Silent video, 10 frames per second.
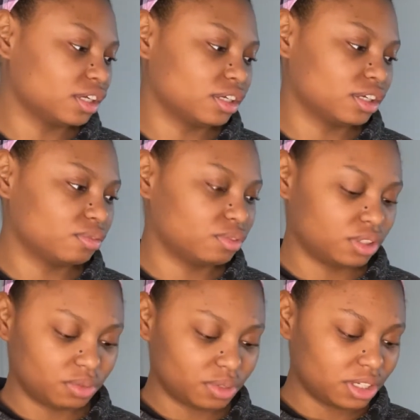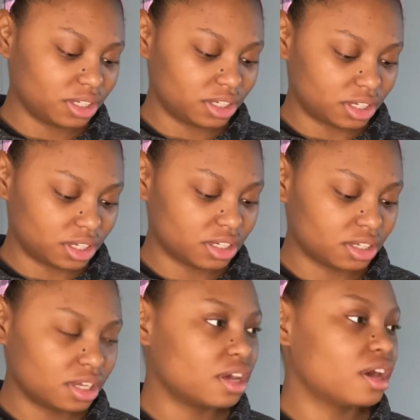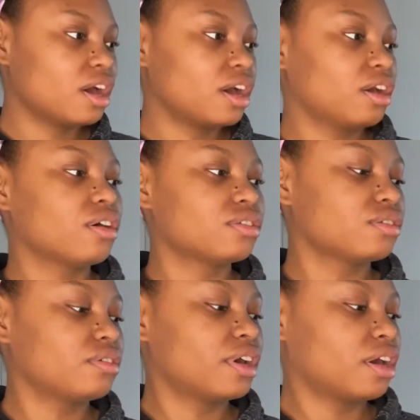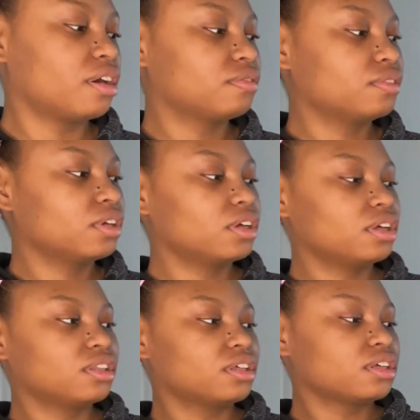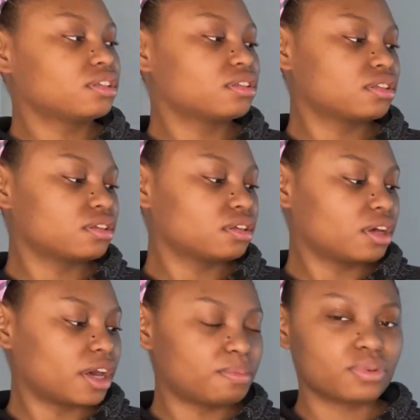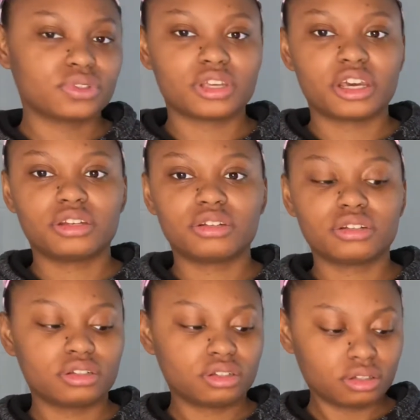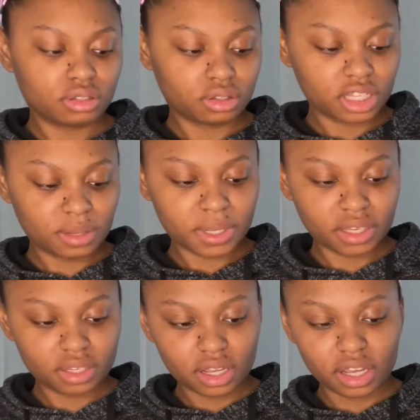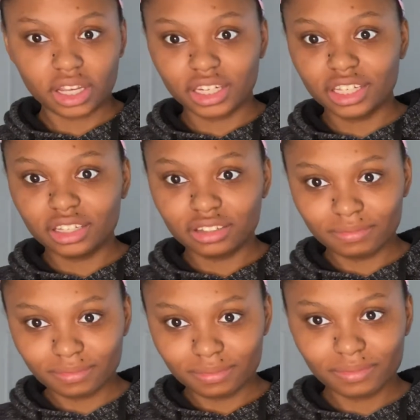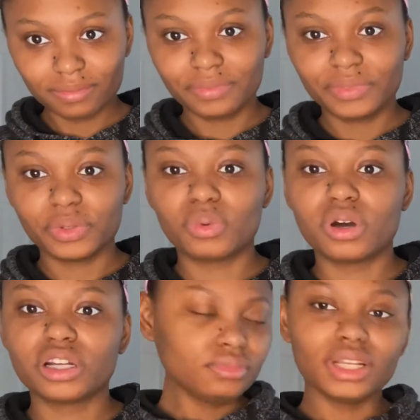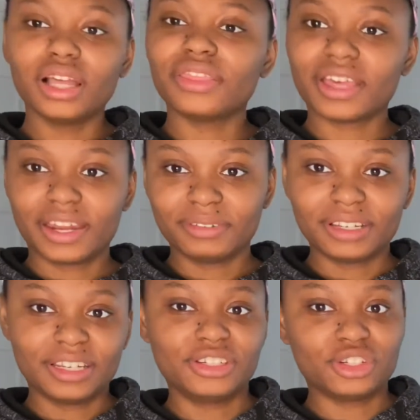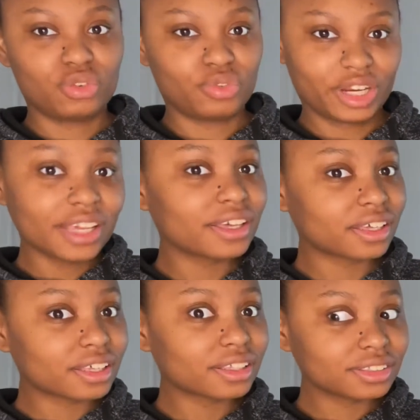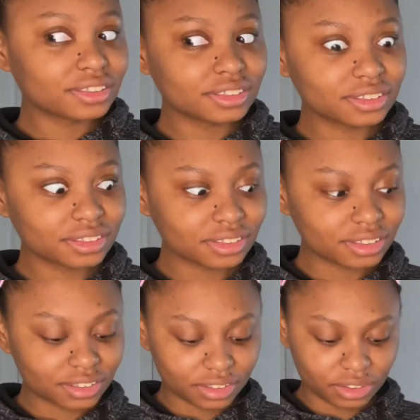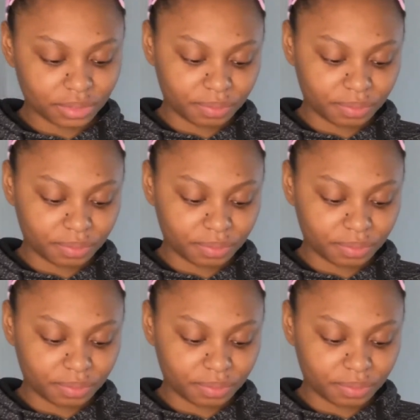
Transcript: really want to eat it. I also have this apple cider lemon honey water that I'm gonna drink. So